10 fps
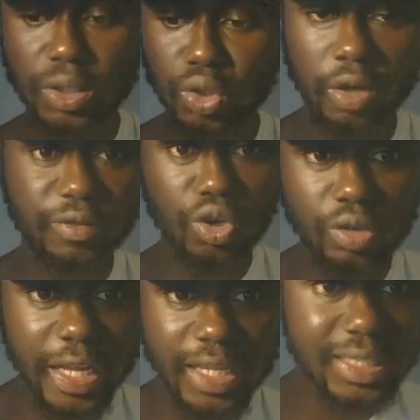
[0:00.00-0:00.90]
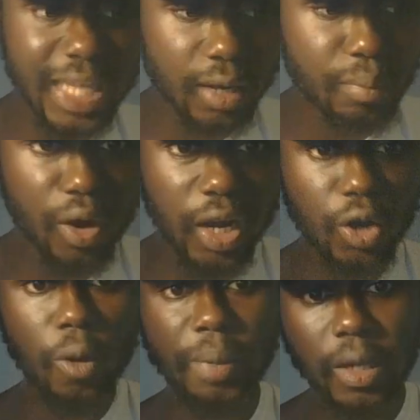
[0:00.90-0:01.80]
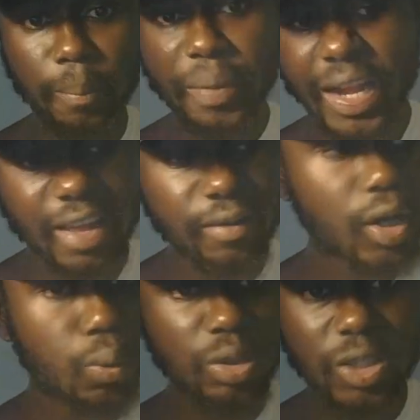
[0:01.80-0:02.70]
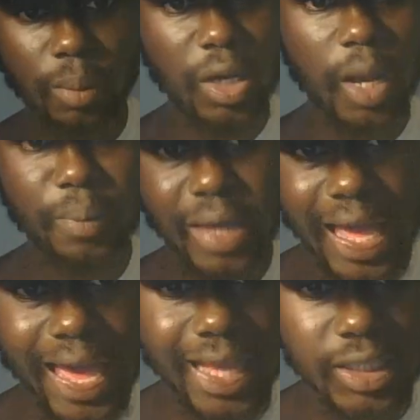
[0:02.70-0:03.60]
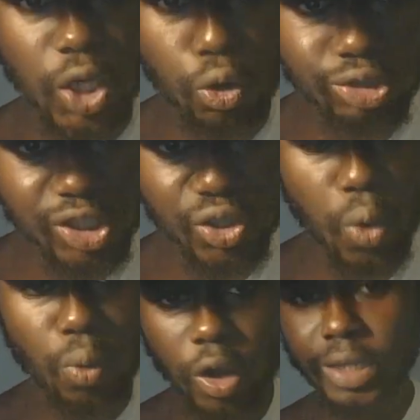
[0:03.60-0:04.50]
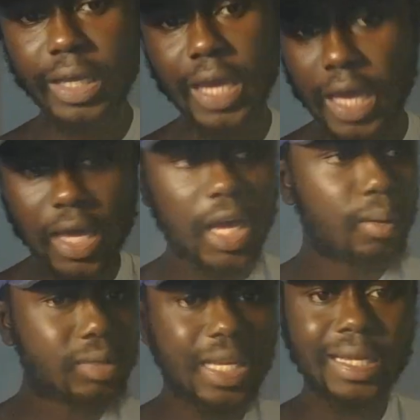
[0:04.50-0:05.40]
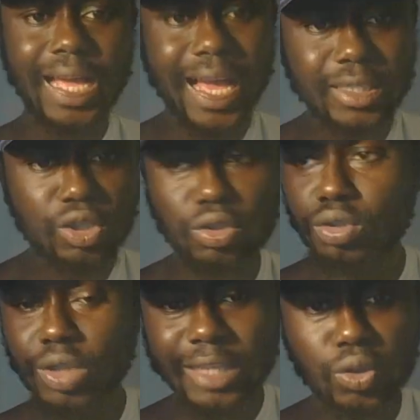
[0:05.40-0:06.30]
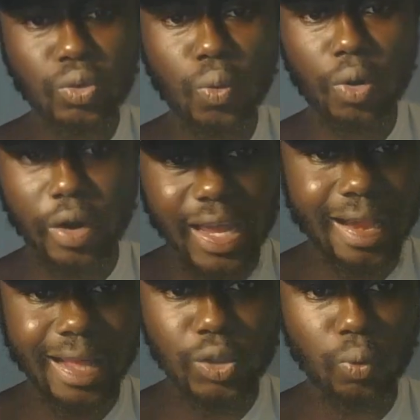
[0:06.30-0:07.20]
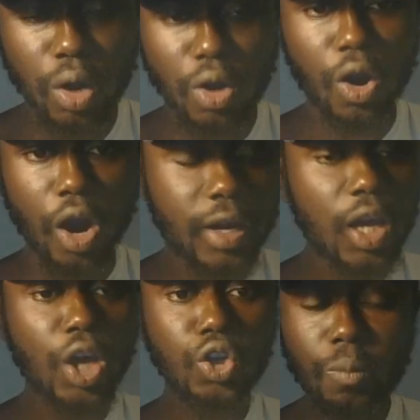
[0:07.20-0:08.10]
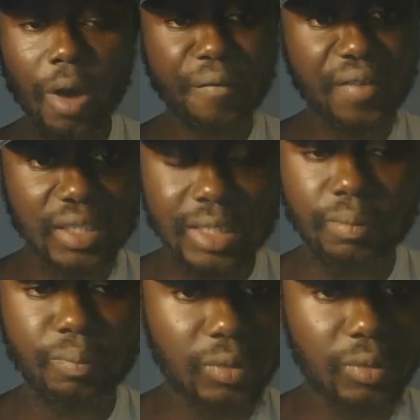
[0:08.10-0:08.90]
So if you niggas think Maryland going to be competitive with some cupcake ass coaches going to walk in here and tell guys not to do workout, not to work hard, you motherfuckers are